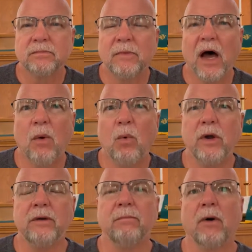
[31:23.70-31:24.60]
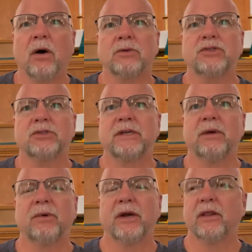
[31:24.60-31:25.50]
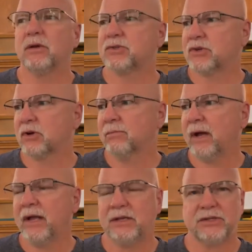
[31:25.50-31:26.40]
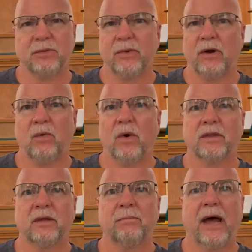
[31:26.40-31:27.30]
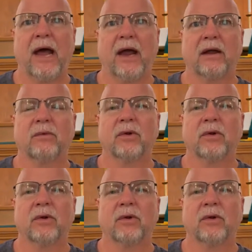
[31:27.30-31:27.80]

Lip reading: Not wooden mulch. Get rid of those termites, and we don't want them back.